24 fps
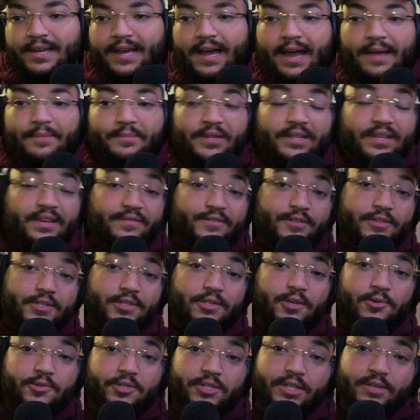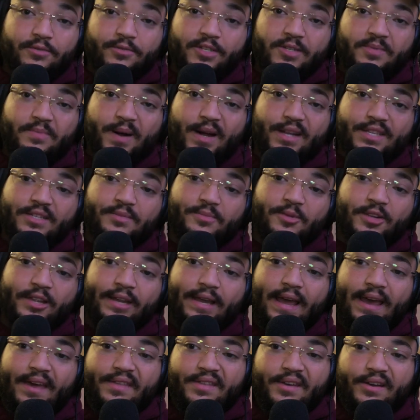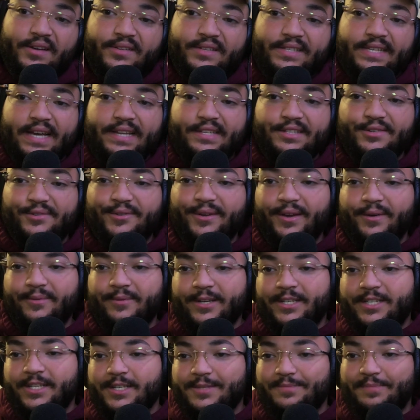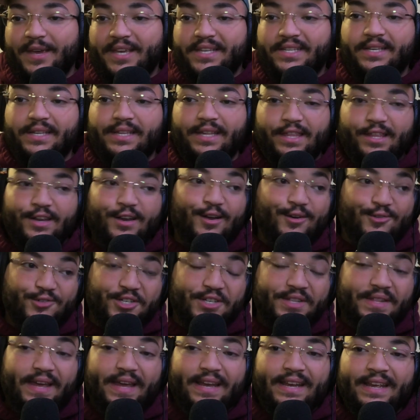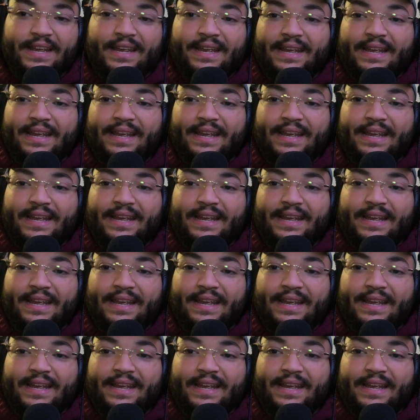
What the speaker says: I believe in socially responsible and ethical tattooing, which is basically the notion that